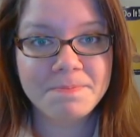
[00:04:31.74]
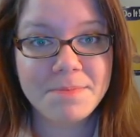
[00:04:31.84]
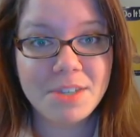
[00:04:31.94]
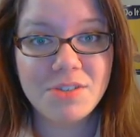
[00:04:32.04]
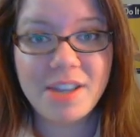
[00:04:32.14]

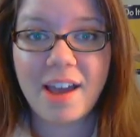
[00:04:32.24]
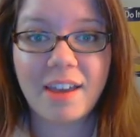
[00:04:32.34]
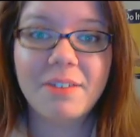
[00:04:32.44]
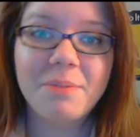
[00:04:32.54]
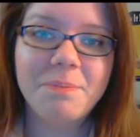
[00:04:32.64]
So
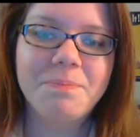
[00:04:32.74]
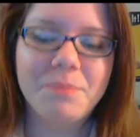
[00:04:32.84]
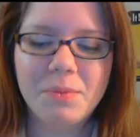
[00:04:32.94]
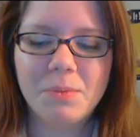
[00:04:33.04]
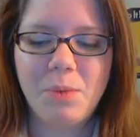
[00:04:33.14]
Zach.
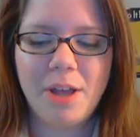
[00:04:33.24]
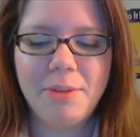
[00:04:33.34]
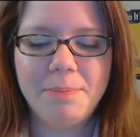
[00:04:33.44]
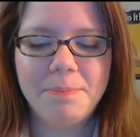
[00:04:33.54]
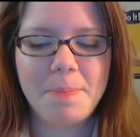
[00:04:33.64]

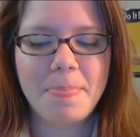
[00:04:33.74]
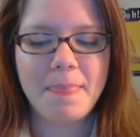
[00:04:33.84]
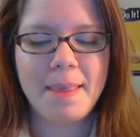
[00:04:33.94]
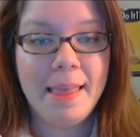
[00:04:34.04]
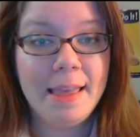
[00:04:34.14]
Well,
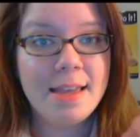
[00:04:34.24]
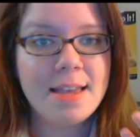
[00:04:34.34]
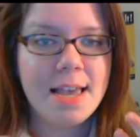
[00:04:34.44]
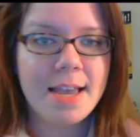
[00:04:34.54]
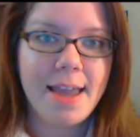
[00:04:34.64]

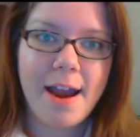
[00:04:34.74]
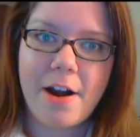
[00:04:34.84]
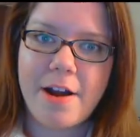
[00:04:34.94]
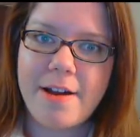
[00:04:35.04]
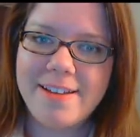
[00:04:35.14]

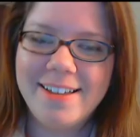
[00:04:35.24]
Kara.